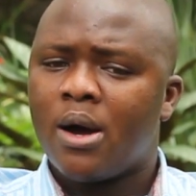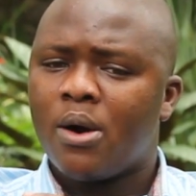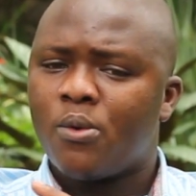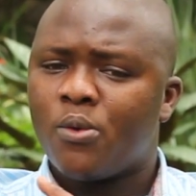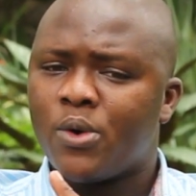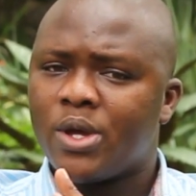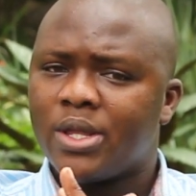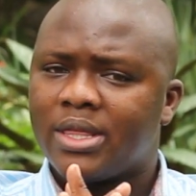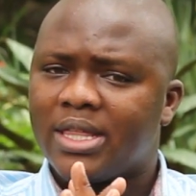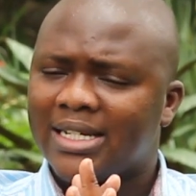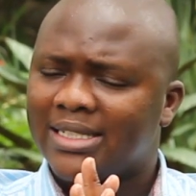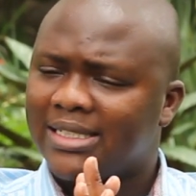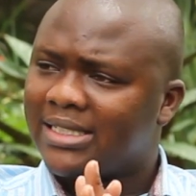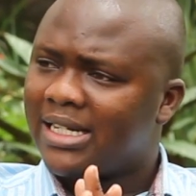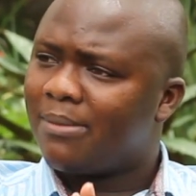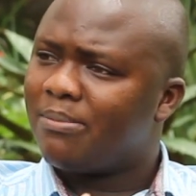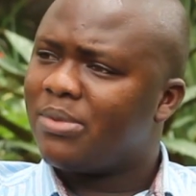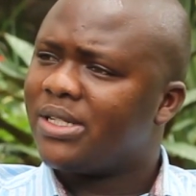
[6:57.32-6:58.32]
with
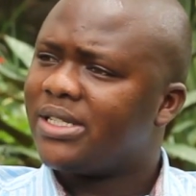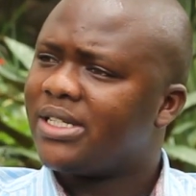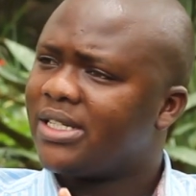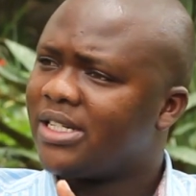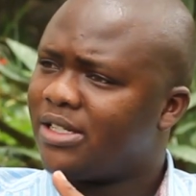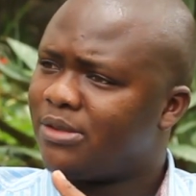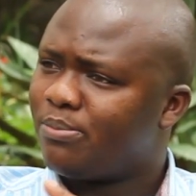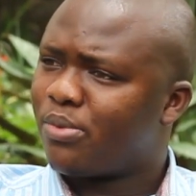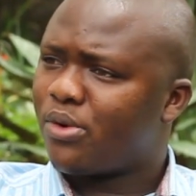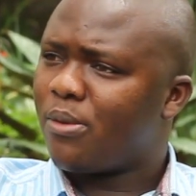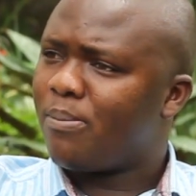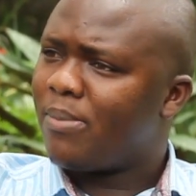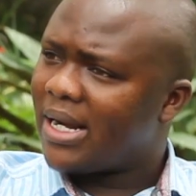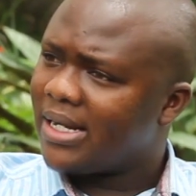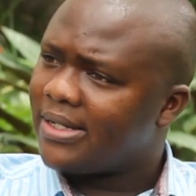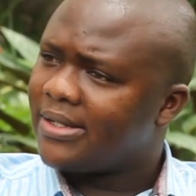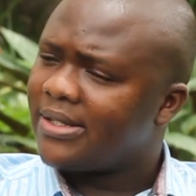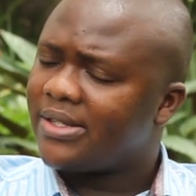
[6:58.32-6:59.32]
establishing it
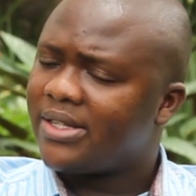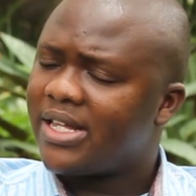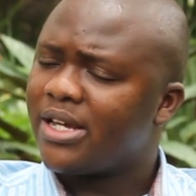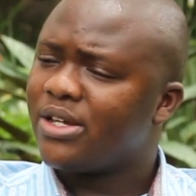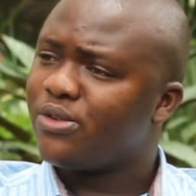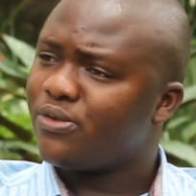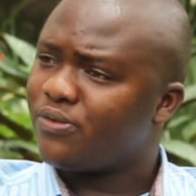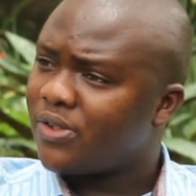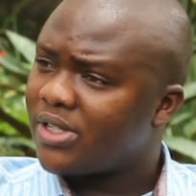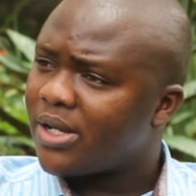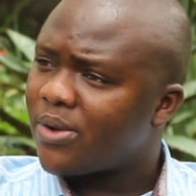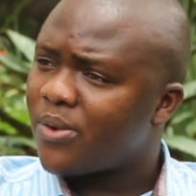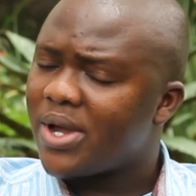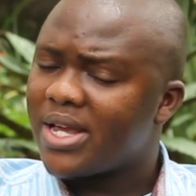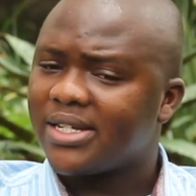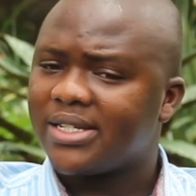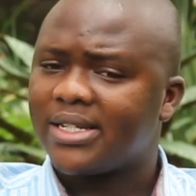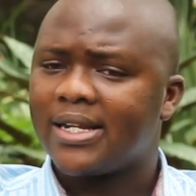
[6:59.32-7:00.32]
properly. Thank you for the
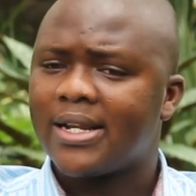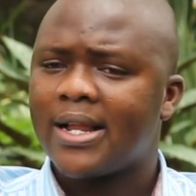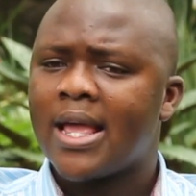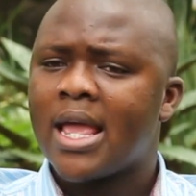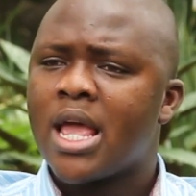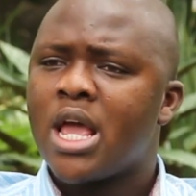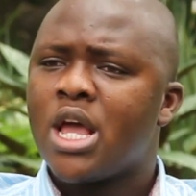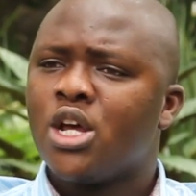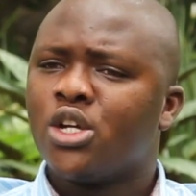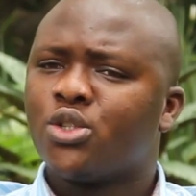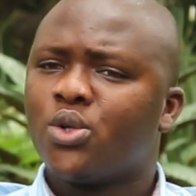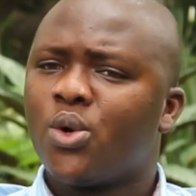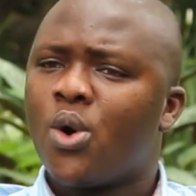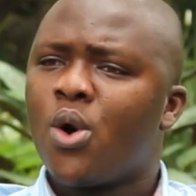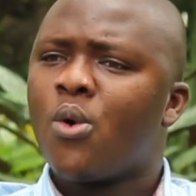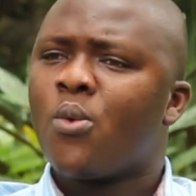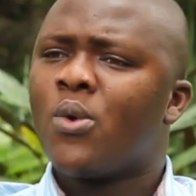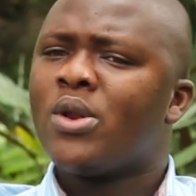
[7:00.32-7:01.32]
question.
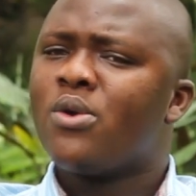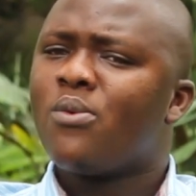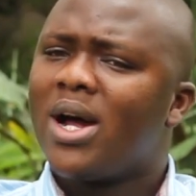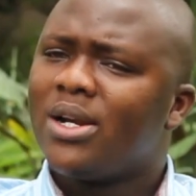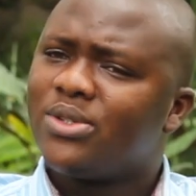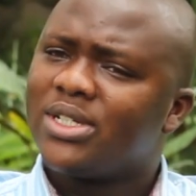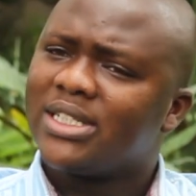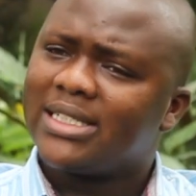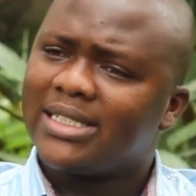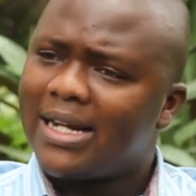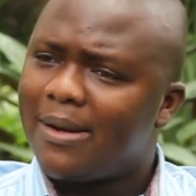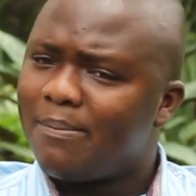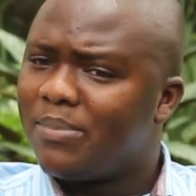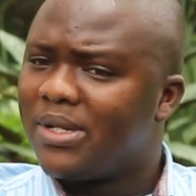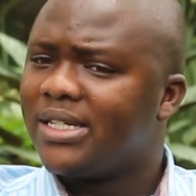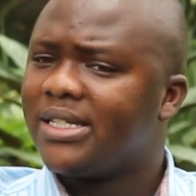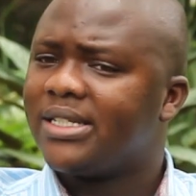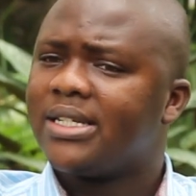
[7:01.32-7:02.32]
So when you want to
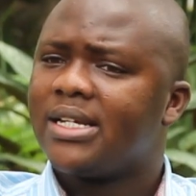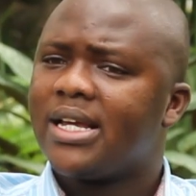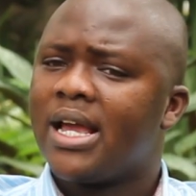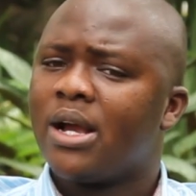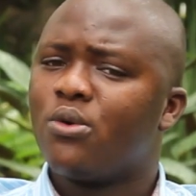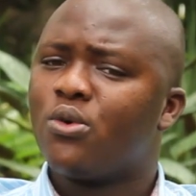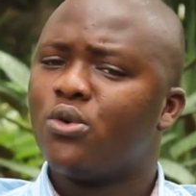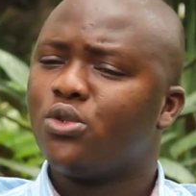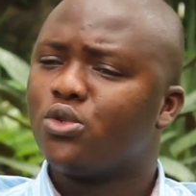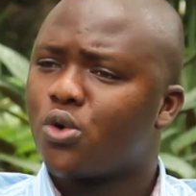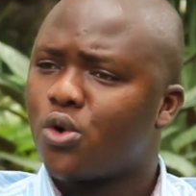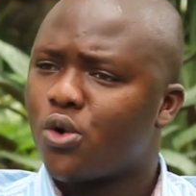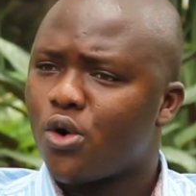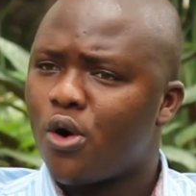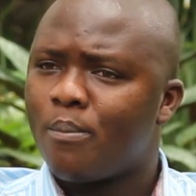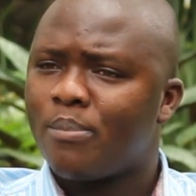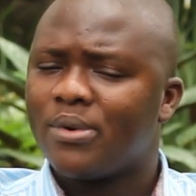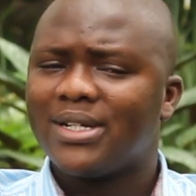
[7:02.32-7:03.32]
establish a good
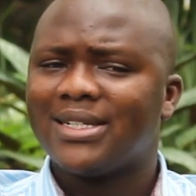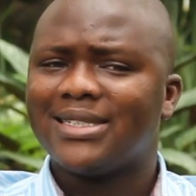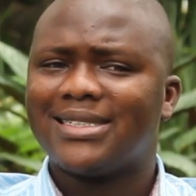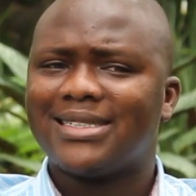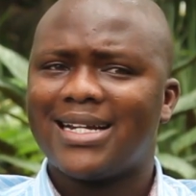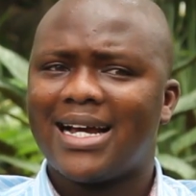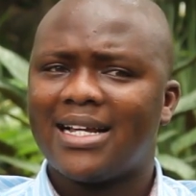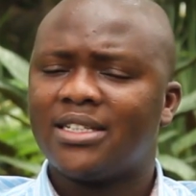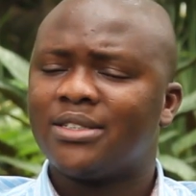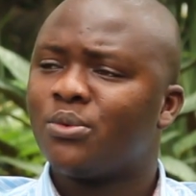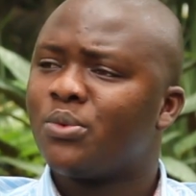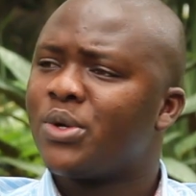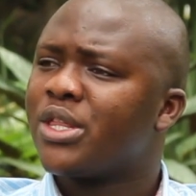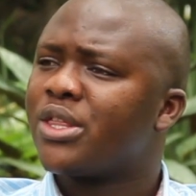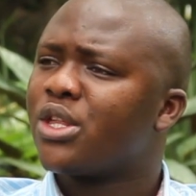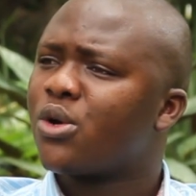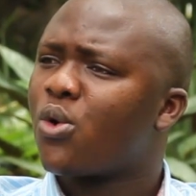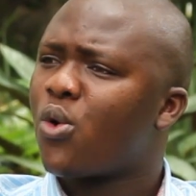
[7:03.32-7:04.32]
crop, it starts with